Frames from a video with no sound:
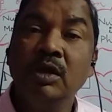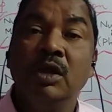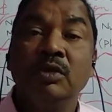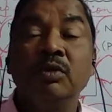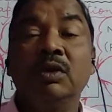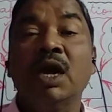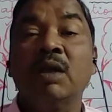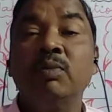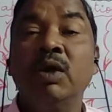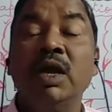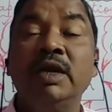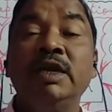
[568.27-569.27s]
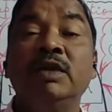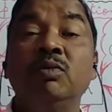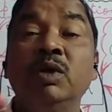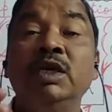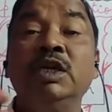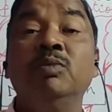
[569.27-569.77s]
So carbohydrate,
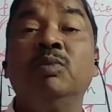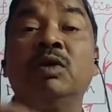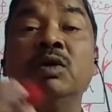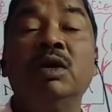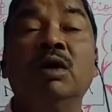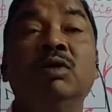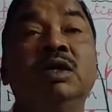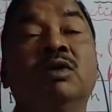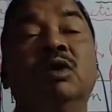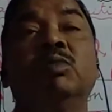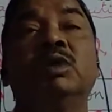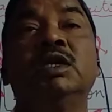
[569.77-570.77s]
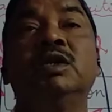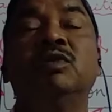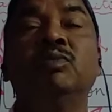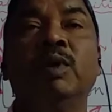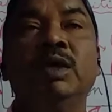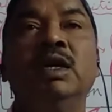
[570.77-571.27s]
when it is broken down, it is converted
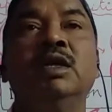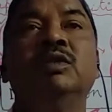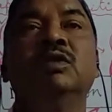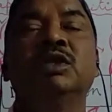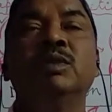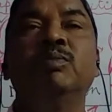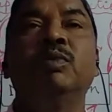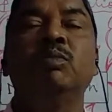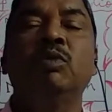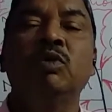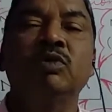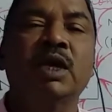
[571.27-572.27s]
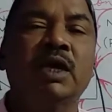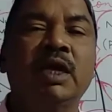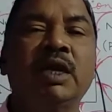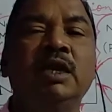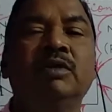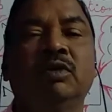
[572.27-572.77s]
into finally the simple
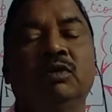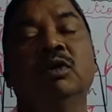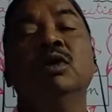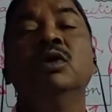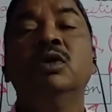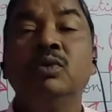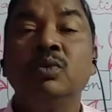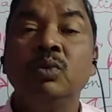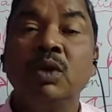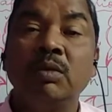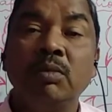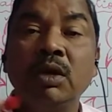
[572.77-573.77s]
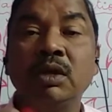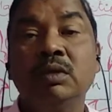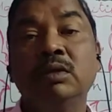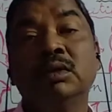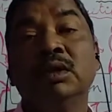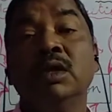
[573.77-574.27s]
monosaccharides of the sugar molecule.